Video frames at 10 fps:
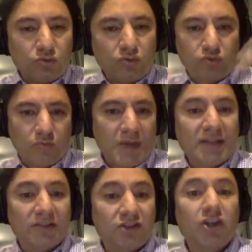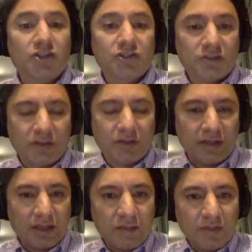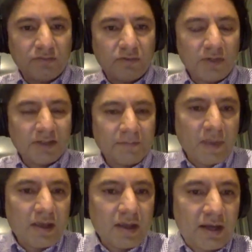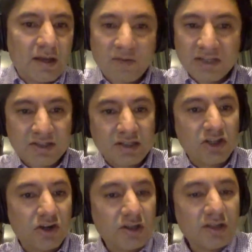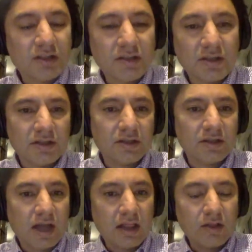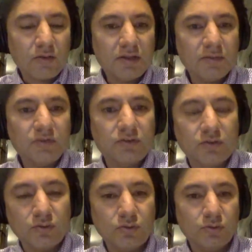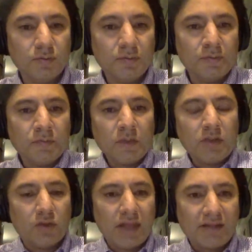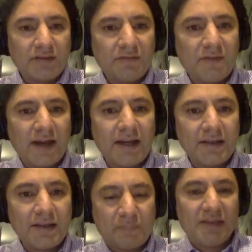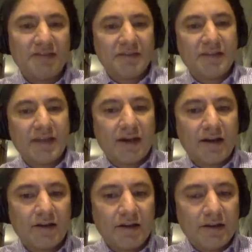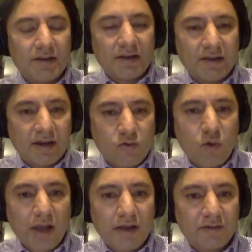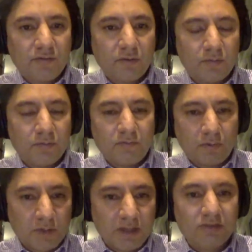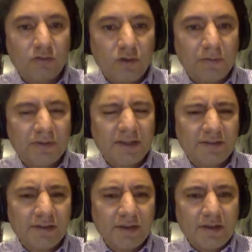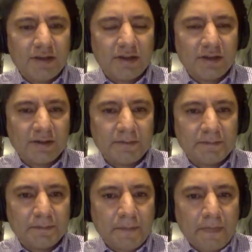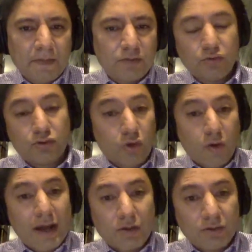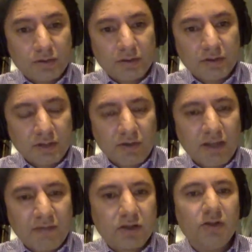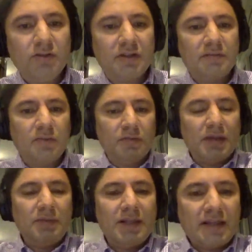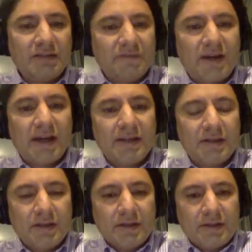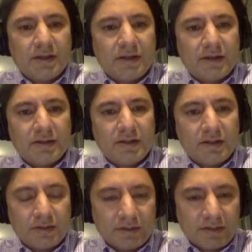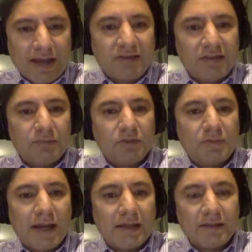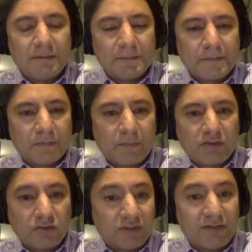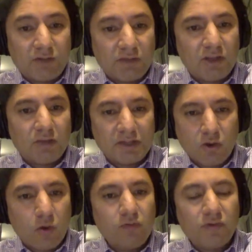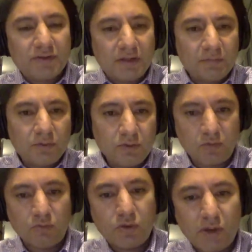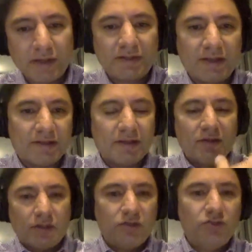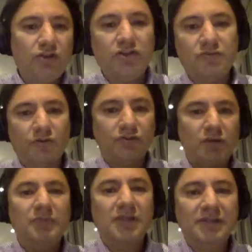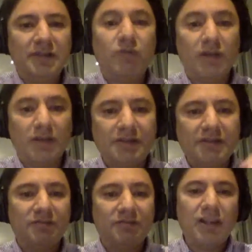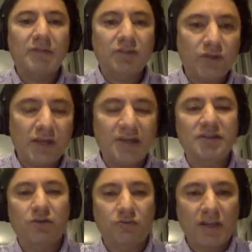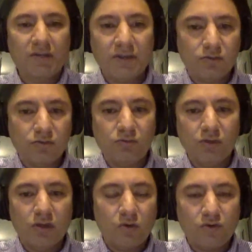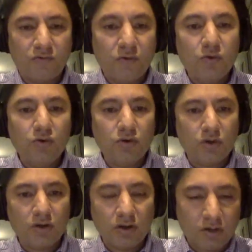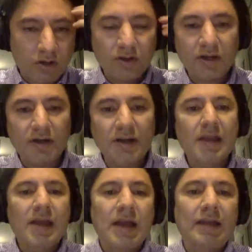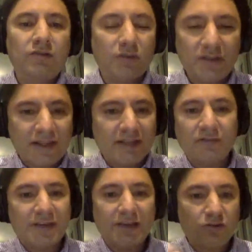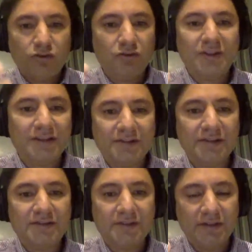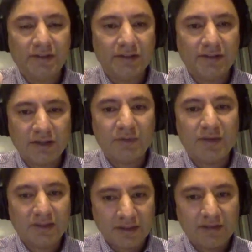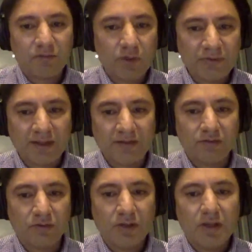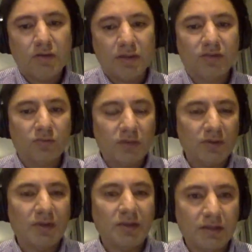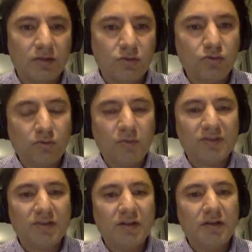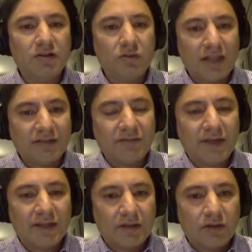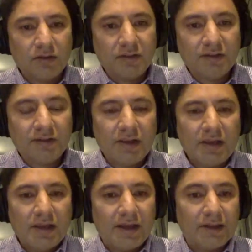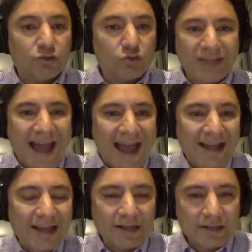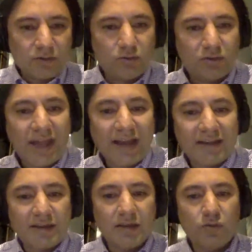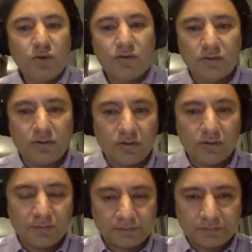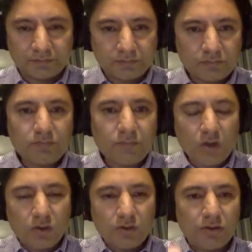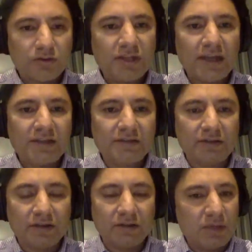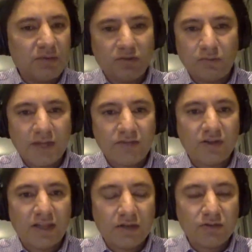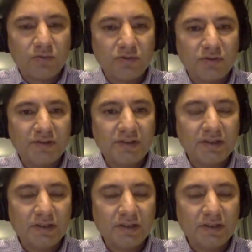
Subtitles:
make the search element from it. Machine learning algorithms to classify the pages that are acquired from the list of websites, to throw out irrelevant content, but maybe classify the items by Sustainable Development Goal, for example. We want that when you search for something, it says, well, this is relevant to energy or relevant to food or hunger. And so these classifications don't exist in the data in the different websites. So we'd like to maybe do some machine learning to classify the content, to tag keywords on the text, maybe some natural language processing.